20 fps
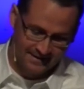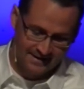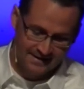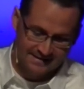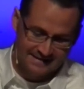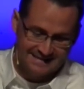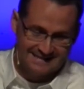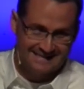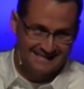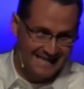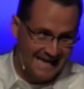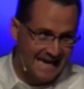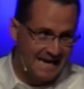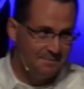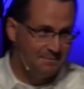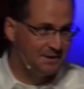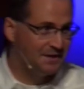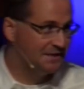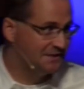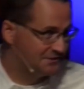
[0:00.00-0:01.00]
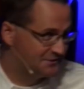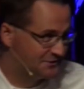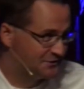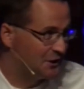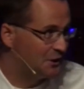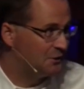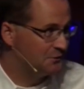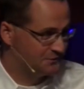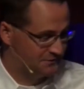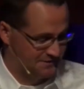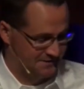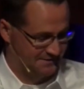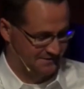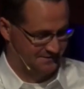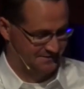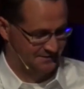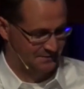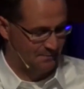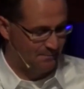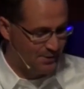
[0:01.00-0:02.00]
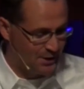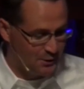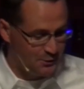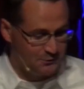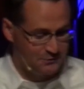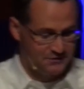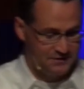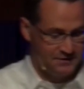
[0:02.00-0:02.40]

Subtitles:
The same consultant posed